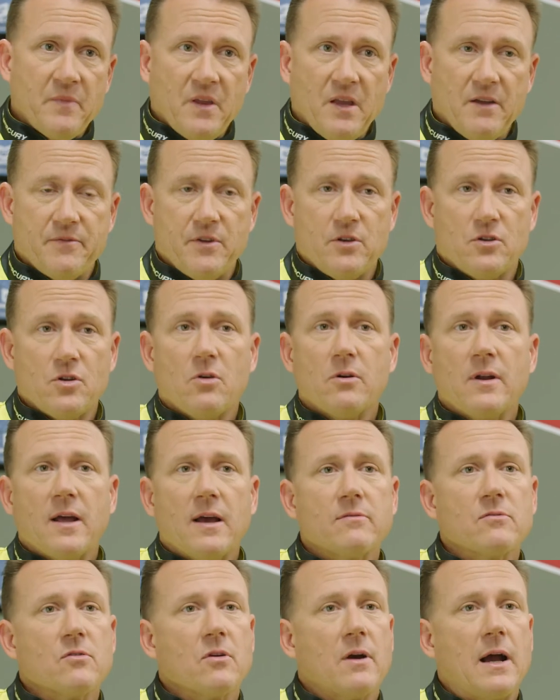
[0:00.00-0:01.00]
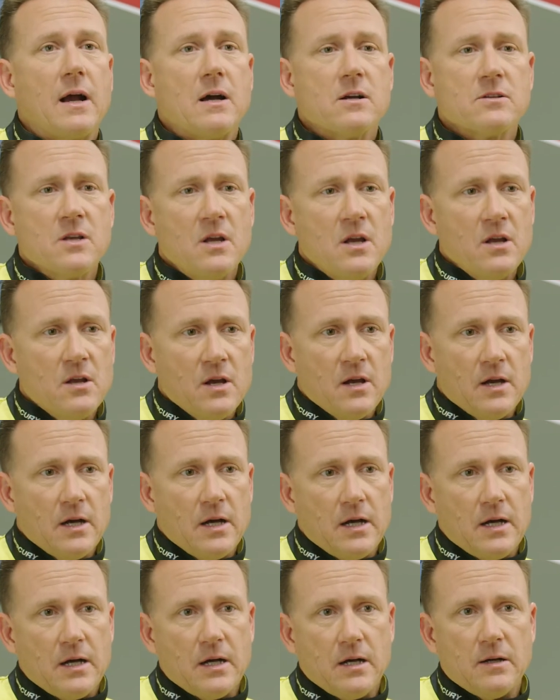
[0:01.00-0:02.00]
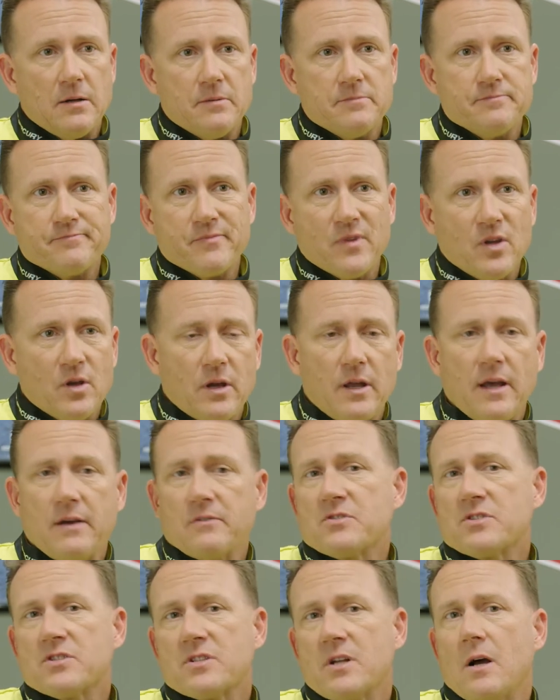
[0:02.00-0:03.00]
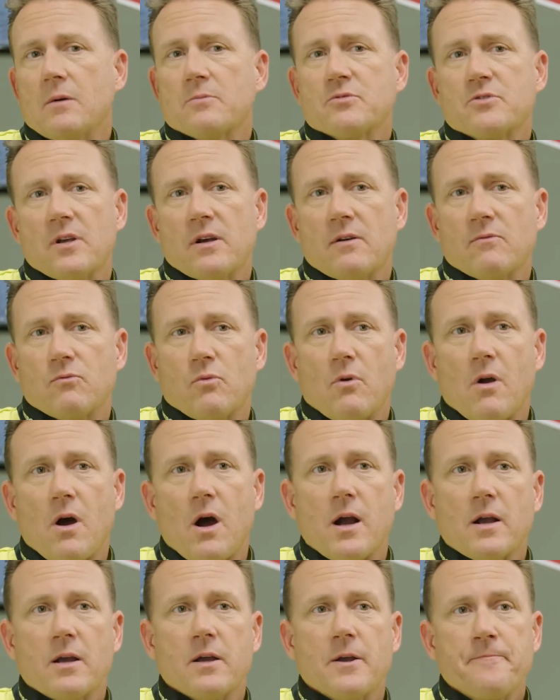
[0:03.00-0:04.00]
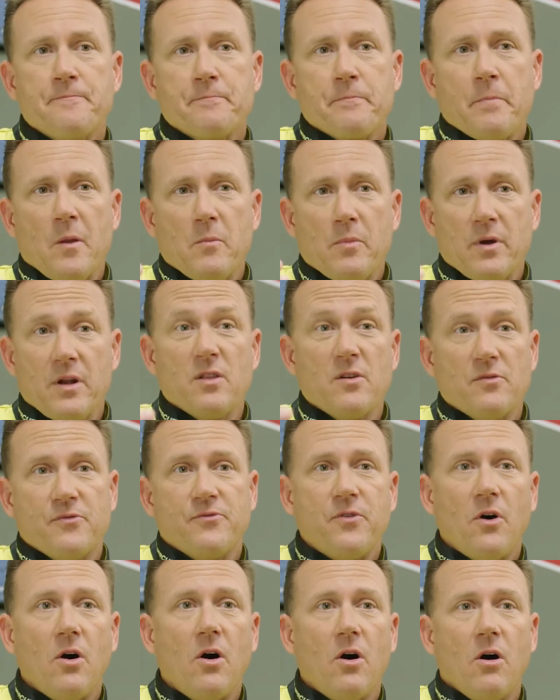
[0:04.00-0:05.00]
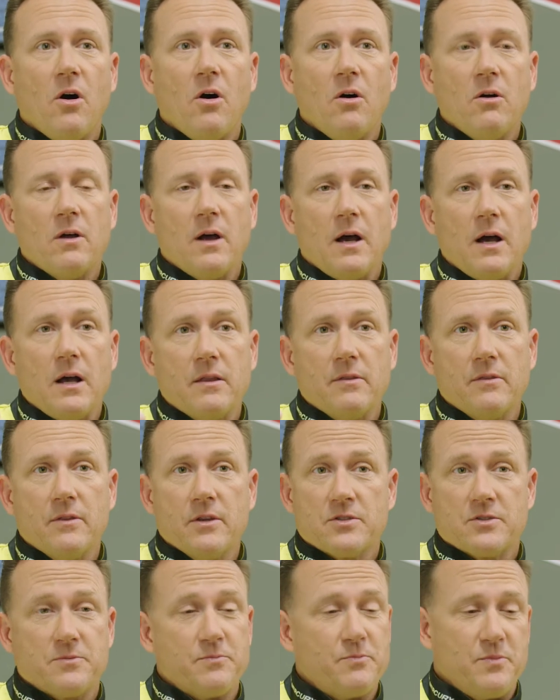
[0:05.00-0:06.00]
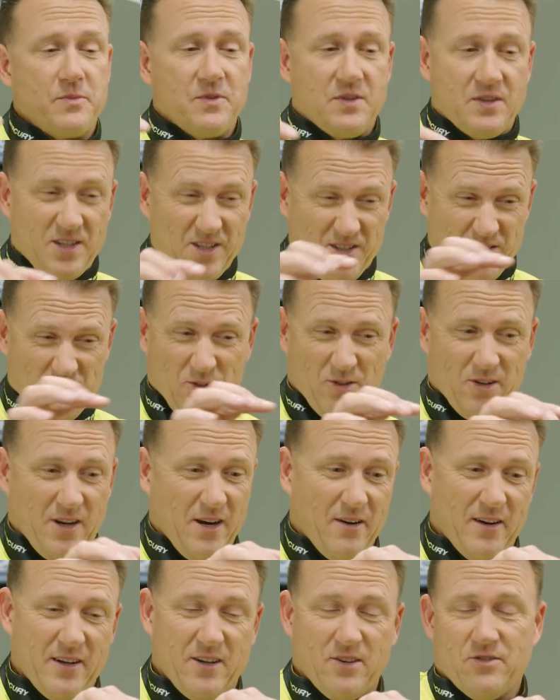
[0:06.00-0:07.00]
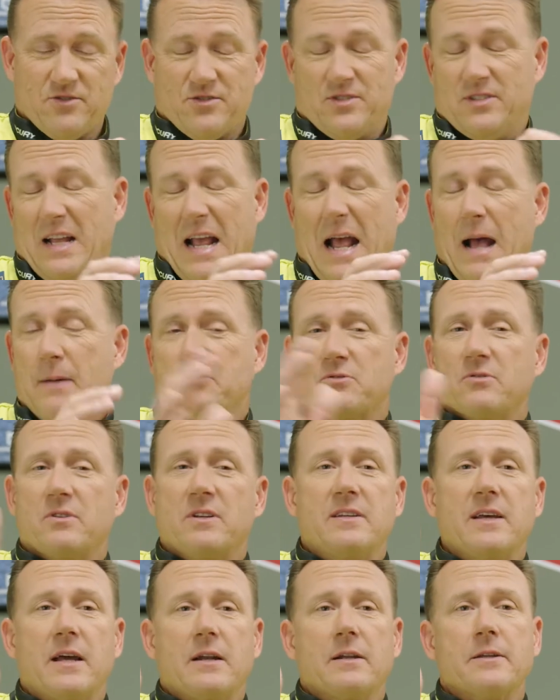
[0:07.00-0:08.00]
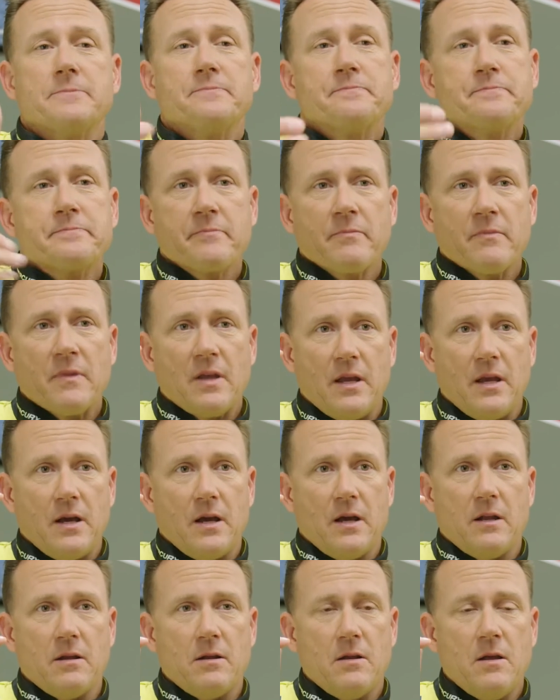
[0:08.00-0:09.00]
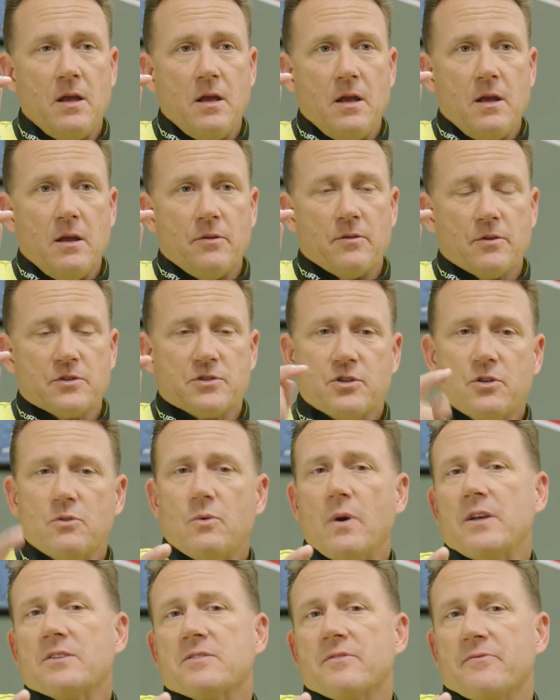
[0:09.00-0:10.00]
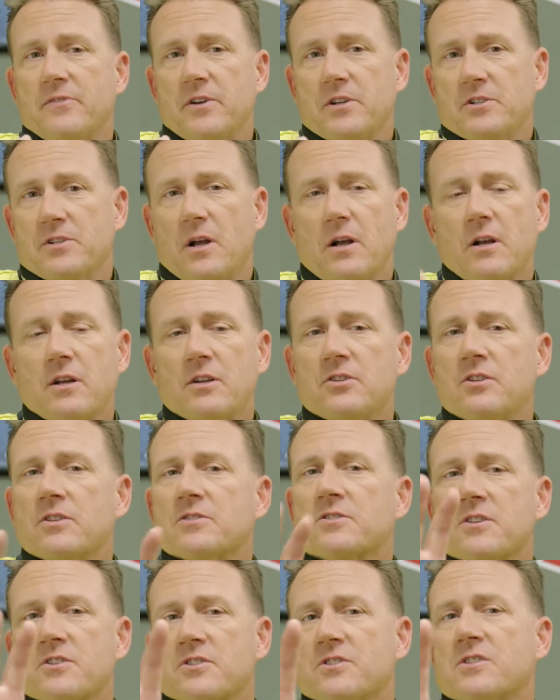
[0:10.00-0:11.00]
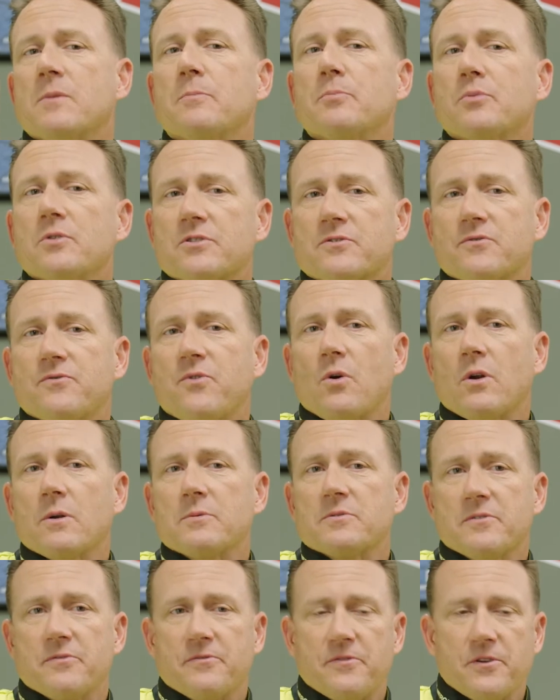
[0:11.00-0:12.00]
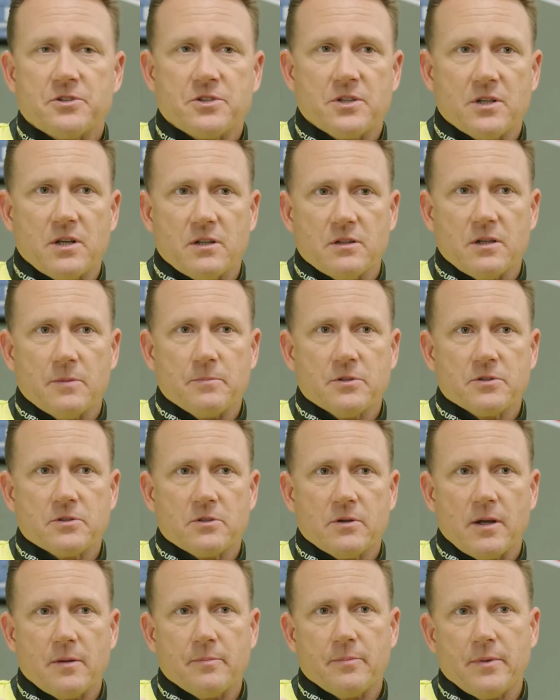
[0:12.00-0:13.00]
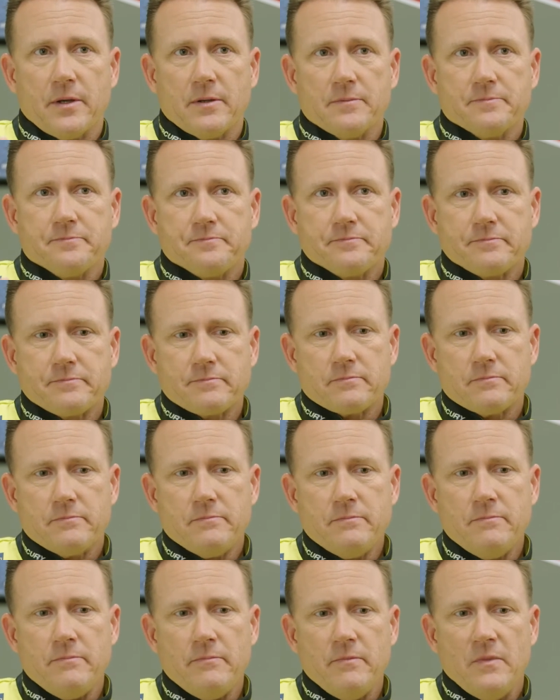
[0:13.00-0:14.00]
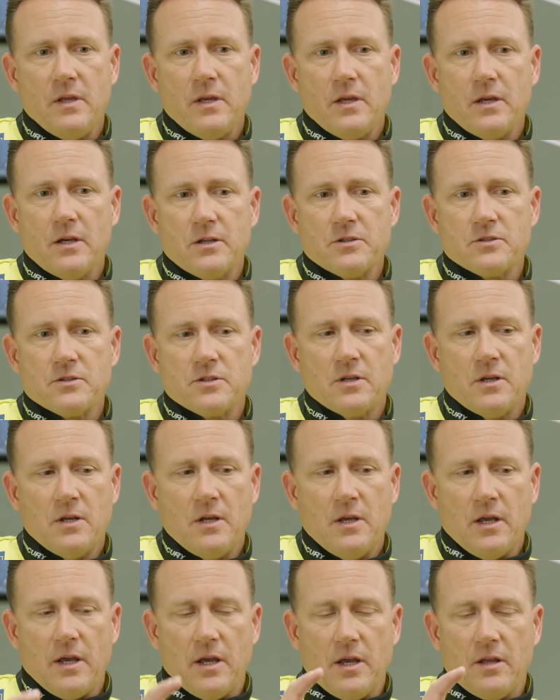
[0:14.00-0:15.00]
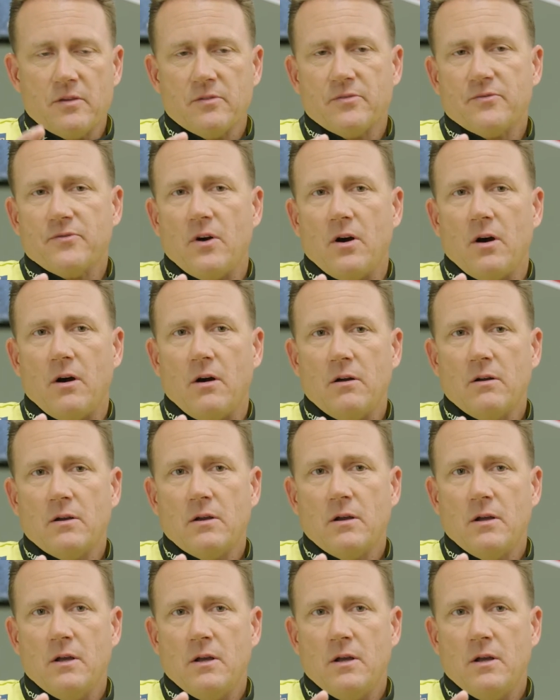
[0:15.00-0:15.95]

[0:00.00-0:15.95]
If you don't have grass, you have stumps, you have rock. But in the fall, this little guy right here is absolutely deadly. And there's two ways to fish. Just the simplest forms of fishing a lipless crankbait is in the fall.